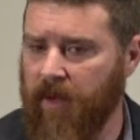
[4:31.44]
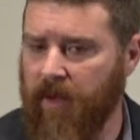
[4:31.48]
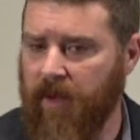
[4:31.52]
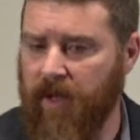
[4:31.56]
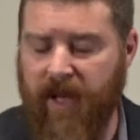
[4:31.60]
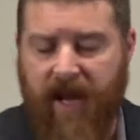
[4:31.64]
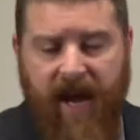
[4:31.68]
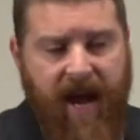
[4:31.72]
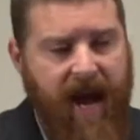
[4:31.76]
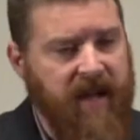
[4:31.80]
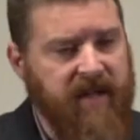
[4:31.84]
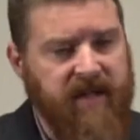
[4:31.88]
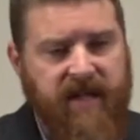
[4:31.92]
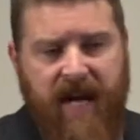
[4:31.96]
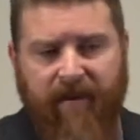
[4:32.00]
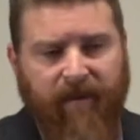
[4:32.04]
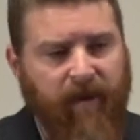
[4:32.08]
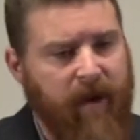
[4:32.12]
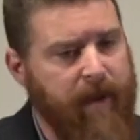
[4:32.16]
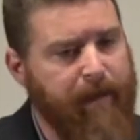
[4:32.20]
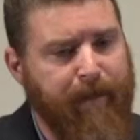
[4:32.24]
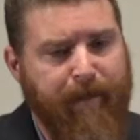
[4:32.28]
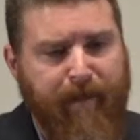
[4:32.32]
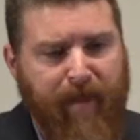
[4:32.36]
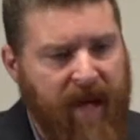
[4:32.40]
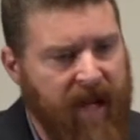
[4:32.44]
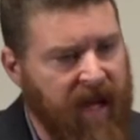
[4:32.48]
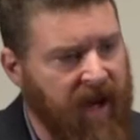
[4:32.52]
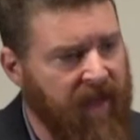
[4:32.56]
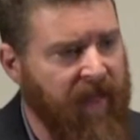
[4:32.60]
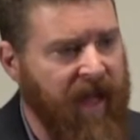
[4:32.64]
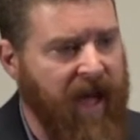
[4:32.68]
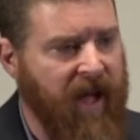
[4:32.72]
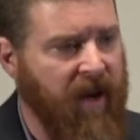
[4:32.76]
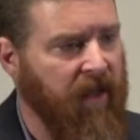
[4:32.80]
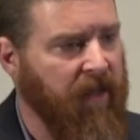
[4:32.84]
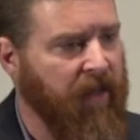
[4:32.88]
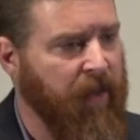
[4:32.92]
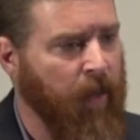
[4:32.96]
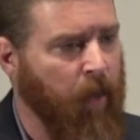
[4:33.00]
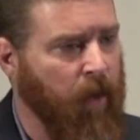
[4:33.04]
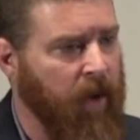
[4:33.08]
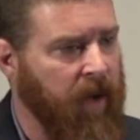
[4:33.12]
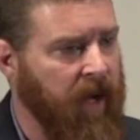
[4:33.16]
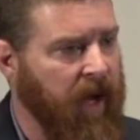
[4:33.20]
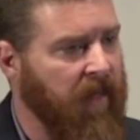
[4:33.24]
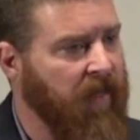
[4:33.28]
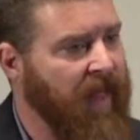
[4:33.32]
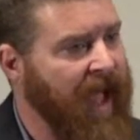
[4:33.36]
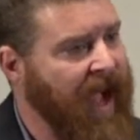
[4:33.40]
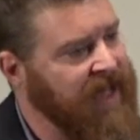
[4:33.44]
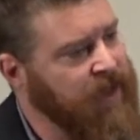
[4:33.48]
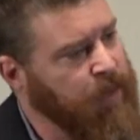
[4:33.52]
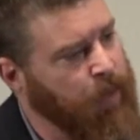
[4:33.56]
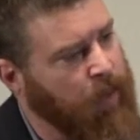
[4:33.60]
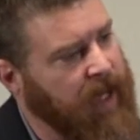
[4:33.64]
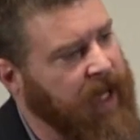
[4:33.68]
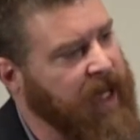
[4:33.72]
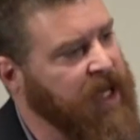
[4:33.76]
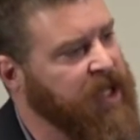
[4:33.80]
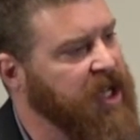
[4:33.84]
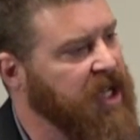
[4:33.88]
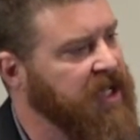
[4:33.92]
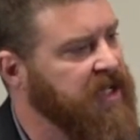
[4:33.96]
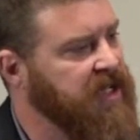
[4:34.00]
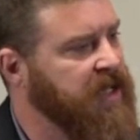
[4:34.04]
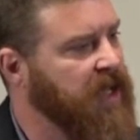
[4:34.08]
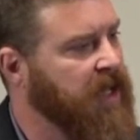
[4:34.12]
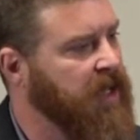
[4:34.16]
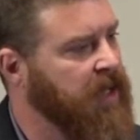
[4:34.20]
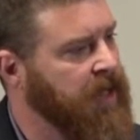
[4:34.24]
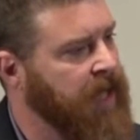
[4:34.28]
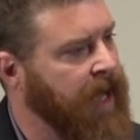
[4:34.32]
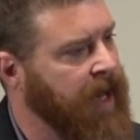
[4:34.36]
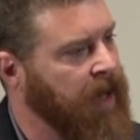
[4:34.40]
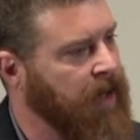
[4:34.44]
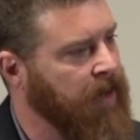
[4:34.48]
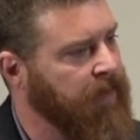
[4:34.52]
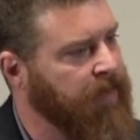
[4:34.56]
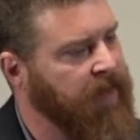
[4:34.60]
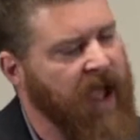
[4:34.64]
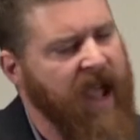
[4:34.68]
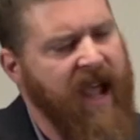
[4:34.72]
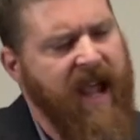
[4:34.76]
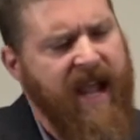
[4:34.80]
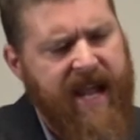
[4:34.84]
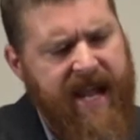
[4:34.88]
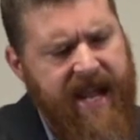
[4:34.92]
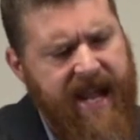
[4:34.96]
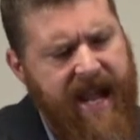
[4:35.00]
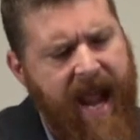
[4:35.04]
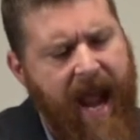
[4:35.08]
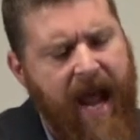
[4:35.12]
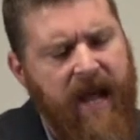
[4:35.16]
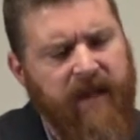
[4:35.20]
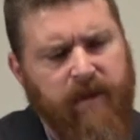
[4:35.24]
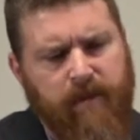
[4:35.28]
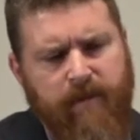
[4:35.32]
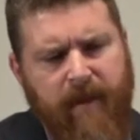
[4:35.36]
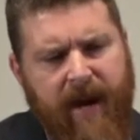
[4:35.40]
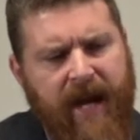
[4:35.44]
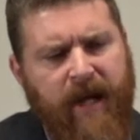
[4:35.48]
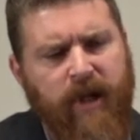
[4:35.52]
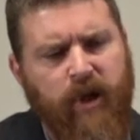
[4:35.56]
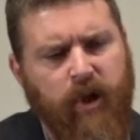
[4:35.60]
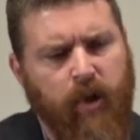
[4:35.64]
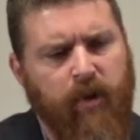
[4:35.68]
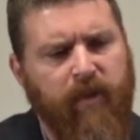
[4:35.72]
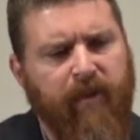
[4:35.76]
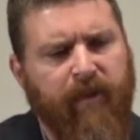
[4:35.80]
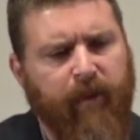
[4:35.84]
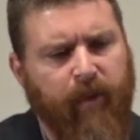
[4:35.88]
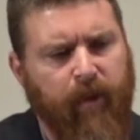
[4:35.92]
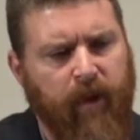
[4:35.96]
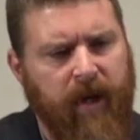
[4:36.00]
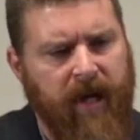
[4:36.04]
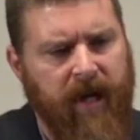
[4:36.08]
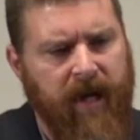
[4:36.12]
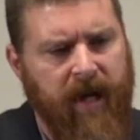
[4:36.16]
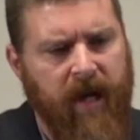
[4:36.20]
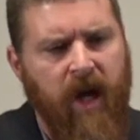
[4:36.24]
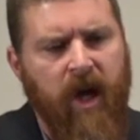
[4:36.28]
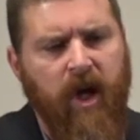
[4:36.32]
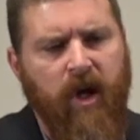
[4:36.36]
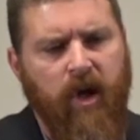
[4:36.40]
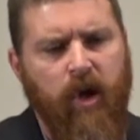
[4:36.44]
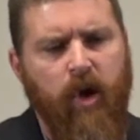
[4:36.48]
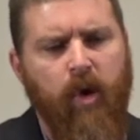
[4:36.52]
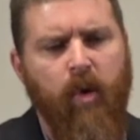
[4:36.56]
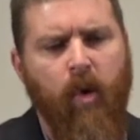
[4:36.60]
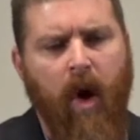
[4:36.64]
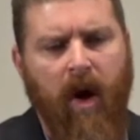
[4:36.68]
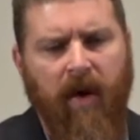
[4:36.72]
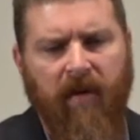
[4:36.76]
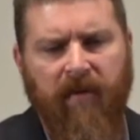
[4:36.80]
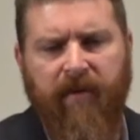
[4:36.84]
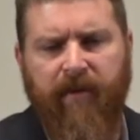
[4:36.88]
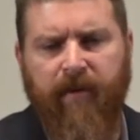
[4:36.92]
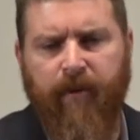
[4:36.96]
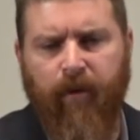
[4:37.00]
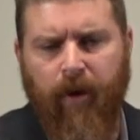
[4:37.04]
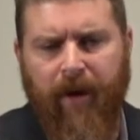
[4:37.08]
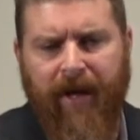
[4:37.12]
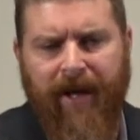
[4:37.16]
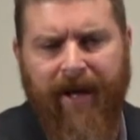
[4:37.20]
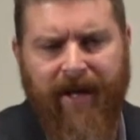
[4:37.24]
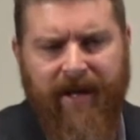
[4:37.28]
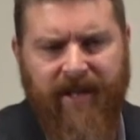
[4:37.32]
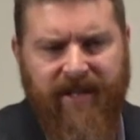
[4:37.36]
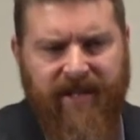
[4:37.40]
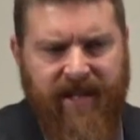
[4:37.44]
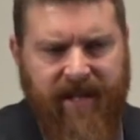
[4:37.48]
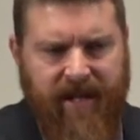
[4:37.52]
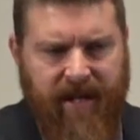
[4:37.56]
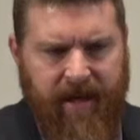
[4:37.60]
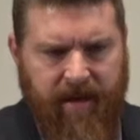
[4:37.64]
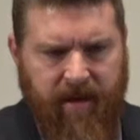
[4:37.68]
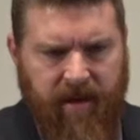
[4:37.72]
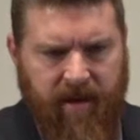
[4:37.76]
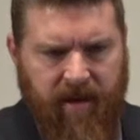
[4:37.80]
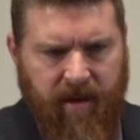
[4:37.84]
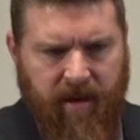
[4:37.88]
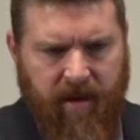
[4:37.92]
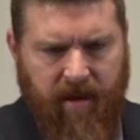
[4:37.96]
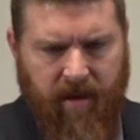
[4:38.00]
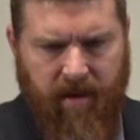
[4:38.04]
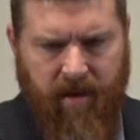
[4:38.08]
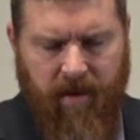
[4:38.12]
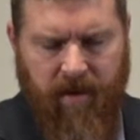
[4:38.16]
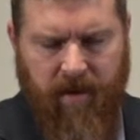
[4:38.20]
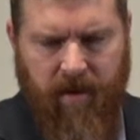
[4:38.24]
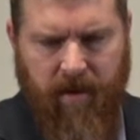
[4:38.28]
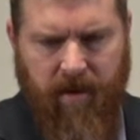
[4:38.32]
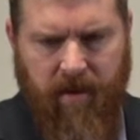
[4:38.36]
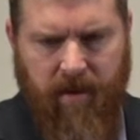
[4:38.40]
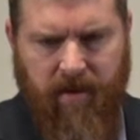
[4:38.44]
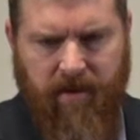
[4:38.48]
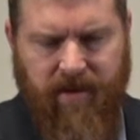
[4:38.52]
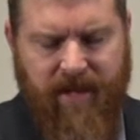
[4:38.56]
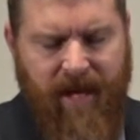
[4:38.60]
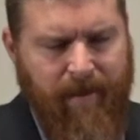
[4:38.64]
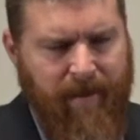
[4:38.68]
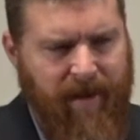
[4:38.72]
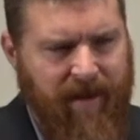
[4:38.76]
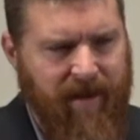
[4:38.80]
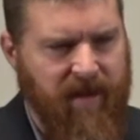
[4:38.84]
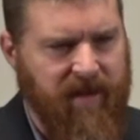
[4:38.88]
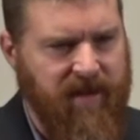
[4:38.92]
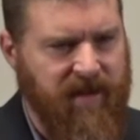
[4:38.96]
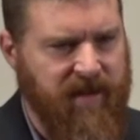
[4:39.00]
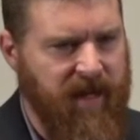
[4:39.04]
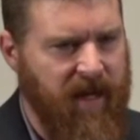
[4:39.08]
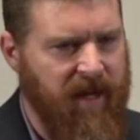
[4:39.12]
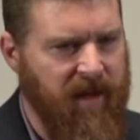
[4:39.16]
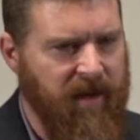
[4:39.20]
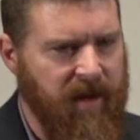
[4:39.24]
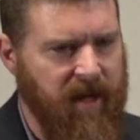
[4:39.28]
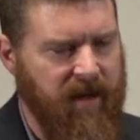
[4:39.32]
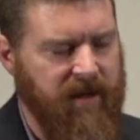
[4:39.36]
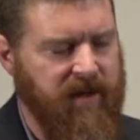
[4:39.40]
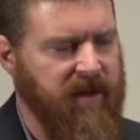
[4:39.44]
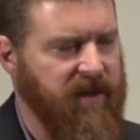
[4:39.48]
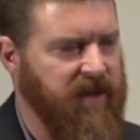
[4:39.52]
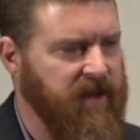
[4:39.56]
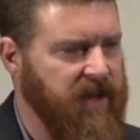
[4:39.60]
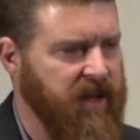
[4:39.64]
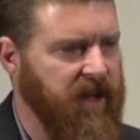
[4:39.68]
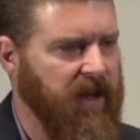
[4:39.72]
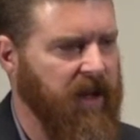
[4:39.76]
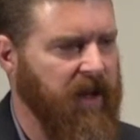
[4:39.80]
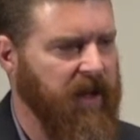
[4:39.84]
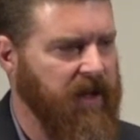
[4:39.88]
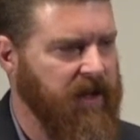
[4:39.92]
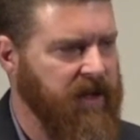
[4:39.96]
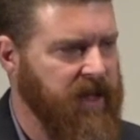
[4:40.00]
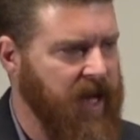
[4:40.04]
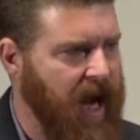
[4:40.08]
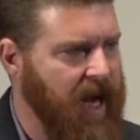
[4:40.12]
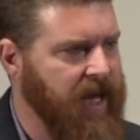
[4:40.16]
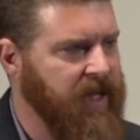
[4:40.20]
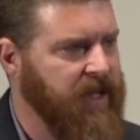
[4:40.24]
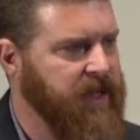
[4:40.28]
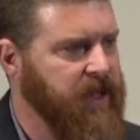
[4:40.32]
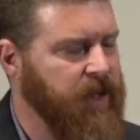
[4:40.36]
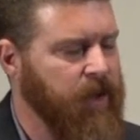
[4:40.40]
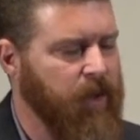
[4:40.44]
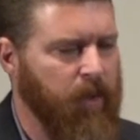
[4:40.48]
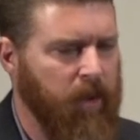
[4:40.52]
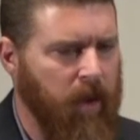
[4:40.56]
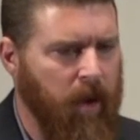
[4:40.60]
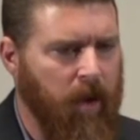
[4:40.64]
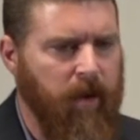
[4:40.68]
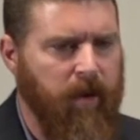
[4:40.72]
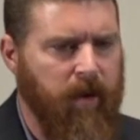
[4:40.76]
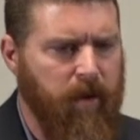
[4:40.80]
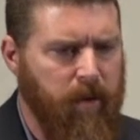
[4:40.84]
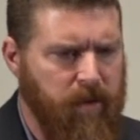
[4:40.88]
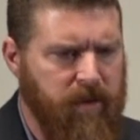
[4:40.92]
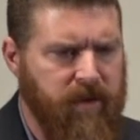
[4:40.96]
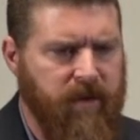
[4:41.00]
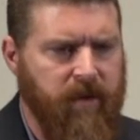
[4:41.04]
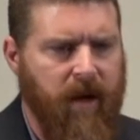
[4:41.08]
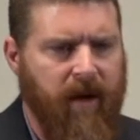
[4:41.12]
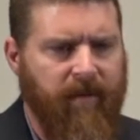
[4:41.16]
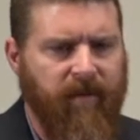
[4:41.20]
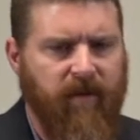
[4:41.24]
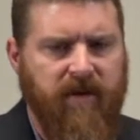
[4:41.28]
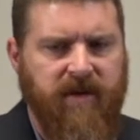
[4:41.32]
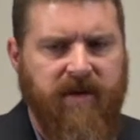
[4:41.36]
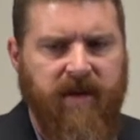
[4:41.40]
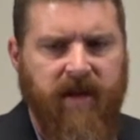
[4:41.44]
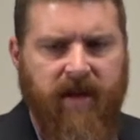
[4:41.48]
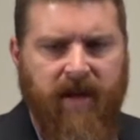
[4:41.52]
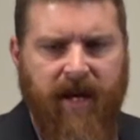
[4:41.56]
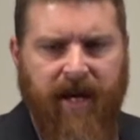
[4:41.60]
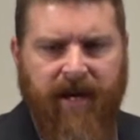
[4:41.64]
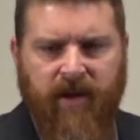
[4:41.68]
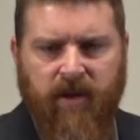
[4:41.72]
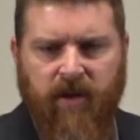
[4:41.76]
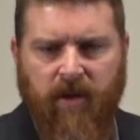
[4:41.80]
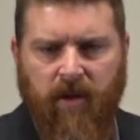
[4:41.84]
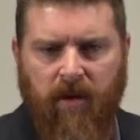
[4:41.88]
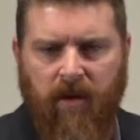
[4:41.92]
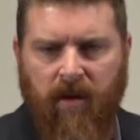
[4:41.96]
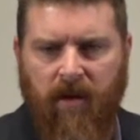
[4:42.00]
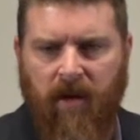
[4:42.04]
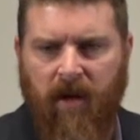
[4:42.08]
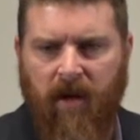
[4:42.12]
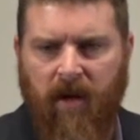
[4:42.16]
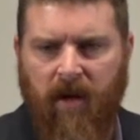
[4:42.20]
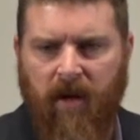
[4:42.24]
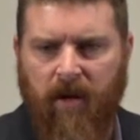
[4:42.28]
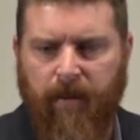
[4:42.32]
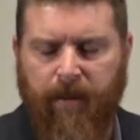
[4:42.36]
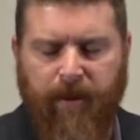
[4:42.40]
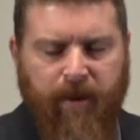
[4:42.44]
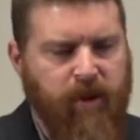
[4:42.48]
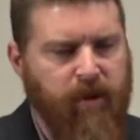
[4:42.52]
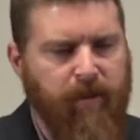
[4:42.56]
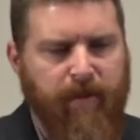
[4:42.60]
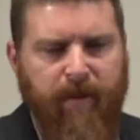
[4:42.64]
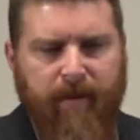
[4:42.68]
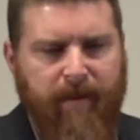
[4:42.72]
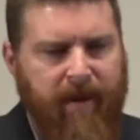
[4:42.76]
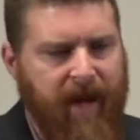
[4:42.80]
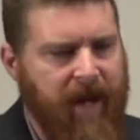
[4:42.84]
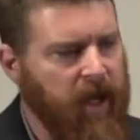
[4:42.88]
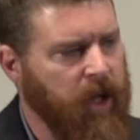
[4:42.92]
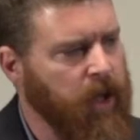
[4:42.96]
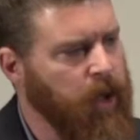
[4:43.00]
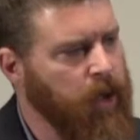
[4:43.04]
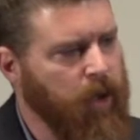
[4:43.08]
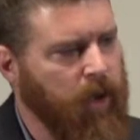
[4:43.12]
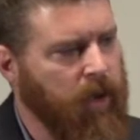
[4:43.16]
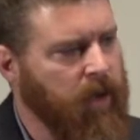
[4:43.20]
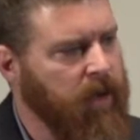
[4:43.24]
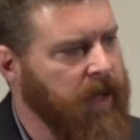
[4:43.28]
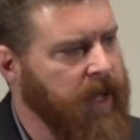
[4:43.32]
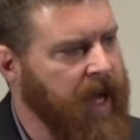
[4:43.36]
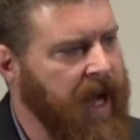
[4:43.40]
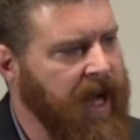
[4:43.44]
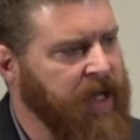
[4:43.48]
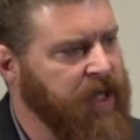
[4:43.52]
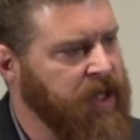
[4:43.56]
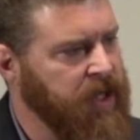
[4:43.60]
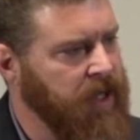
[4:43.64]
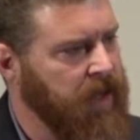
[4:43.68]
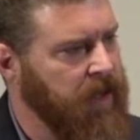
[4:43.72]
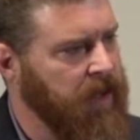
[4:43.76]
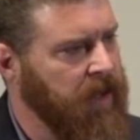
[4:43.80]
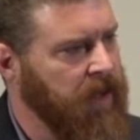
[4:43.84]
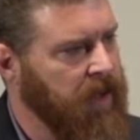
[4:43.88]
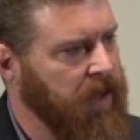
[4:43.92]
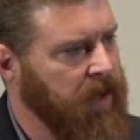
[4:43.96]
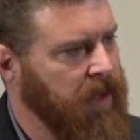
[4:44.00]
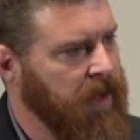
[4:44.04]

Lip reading: He has every bit of that authority, and that's what He just declared. If He has made you free, you are free indeed. Does that mean that sin doesn't still entice you? No, you still have your sin nature, but you've been made a new creation.